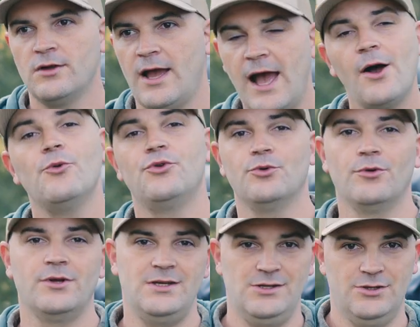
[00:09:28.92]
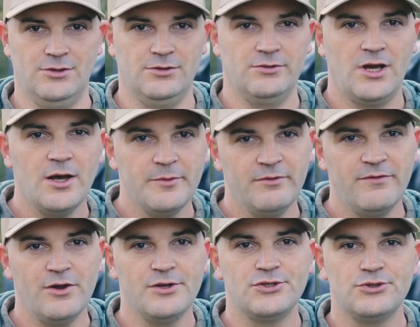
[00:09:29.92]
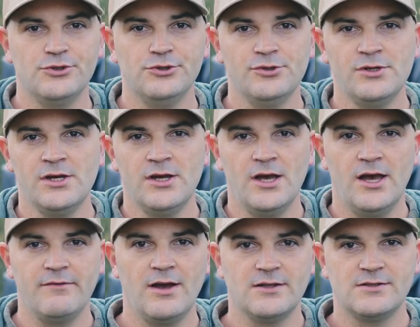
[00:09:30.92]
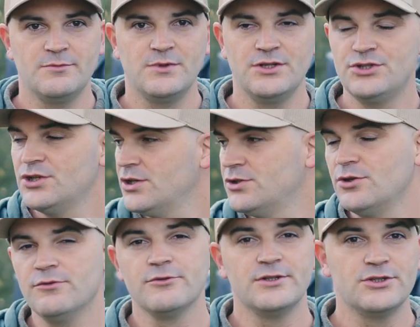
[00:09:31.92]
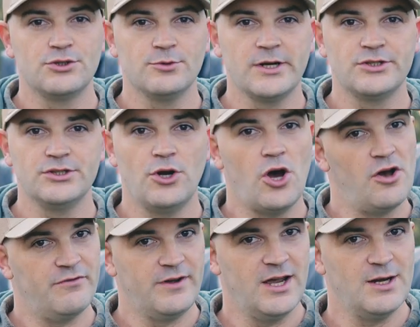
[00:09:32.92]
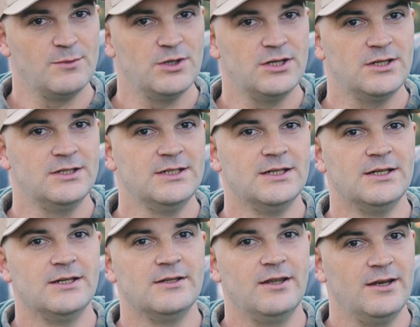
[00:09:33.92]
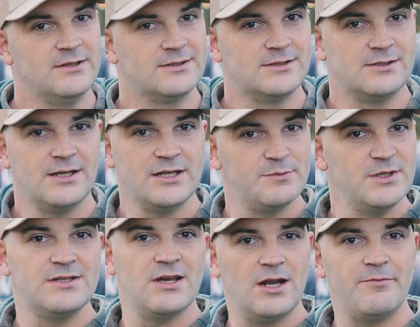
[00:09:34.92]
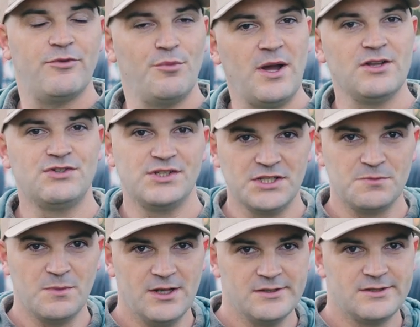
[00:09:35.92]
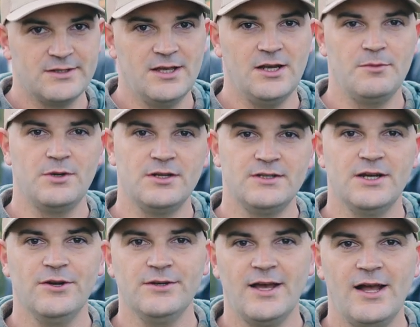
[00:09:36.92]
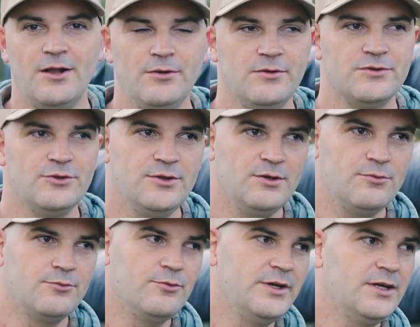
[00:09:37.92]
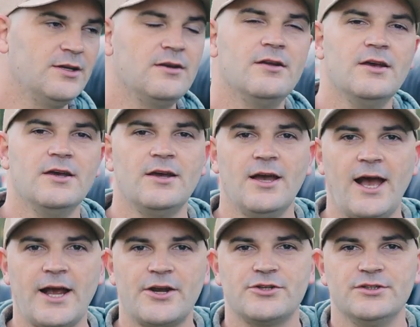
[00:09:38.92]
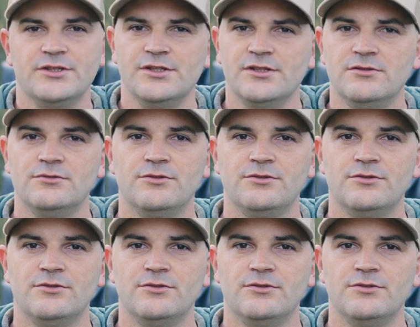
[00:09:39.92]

outdoor gear coming very soon. I've got something just over this direction off camera that has been set up for about 6 months, and I'm going to tear it down so that we can actually